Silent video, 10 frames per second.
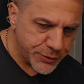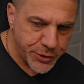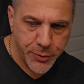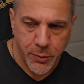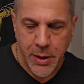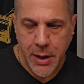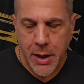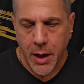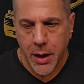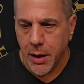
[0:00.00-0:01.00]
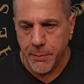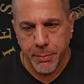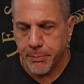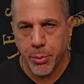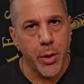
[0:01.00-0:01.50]
too.
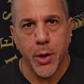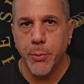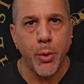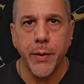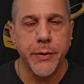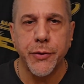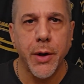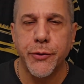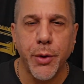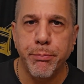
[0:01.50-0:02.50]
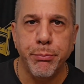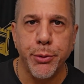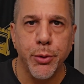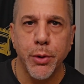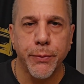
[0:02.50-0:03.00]
But boy, oh boy, it's a
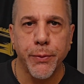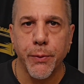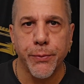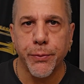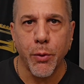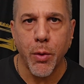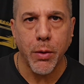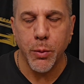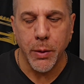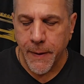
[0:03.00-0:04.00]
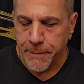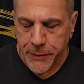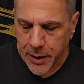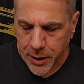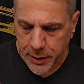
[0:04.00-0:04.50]
beautiful floral.
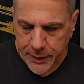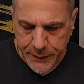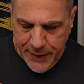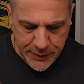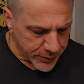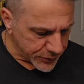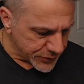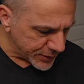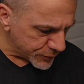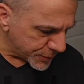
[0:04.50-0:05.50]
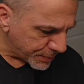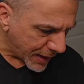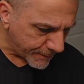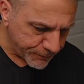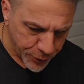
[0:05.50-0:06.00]
That little citrus
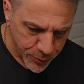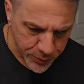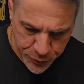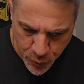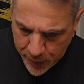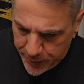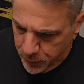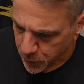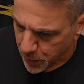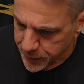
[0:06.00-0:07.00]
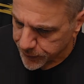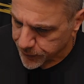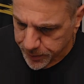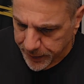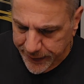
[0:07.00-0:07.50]
pop too is quite
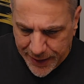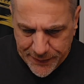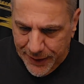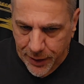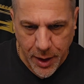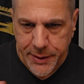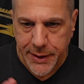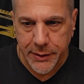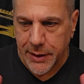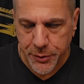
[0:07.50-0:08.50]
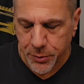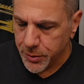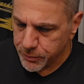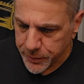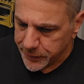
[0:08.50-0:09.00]
wonderful. But again, that honey and leather
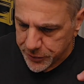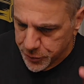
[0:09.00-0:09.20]
are really